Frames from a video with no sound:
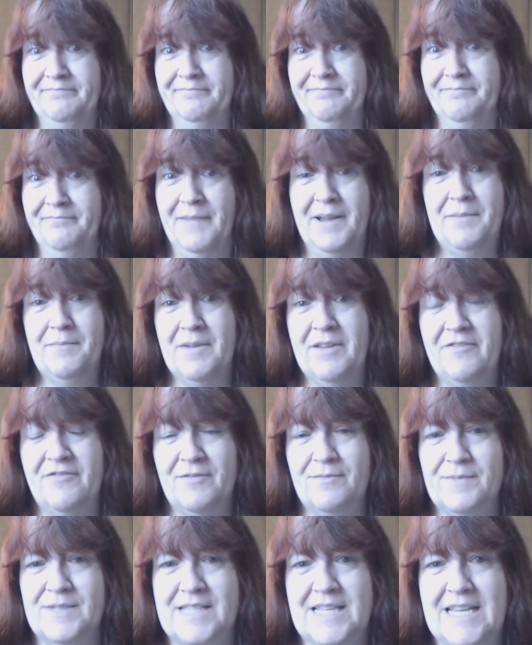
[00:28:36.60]
Might be
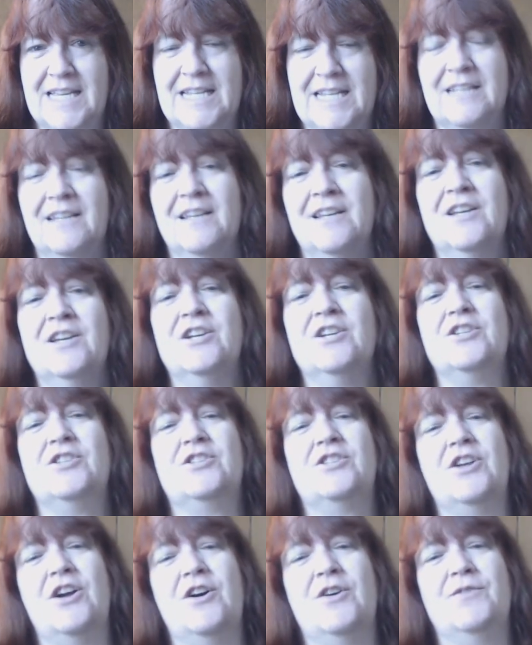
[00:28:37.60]
from seed.
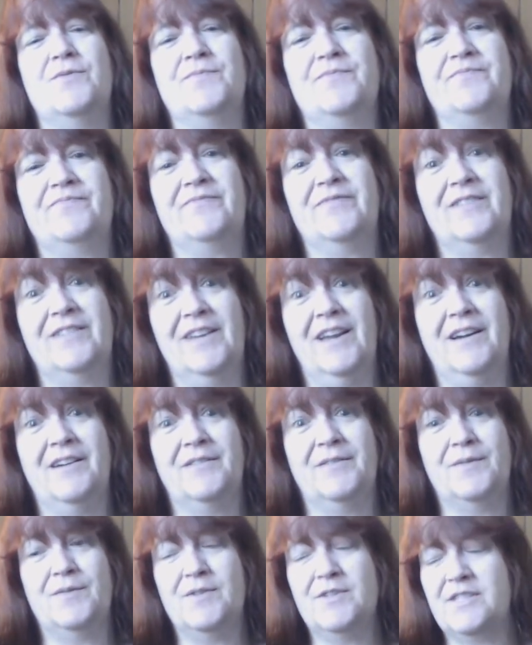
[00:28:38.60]
So, yeah,
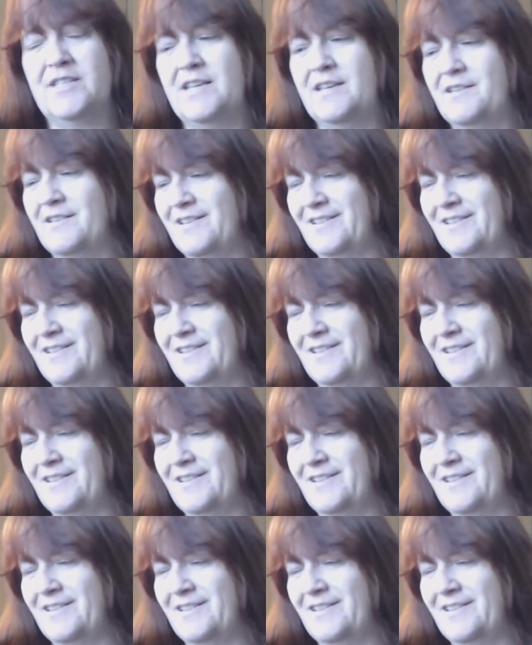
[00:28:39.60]
we'll see.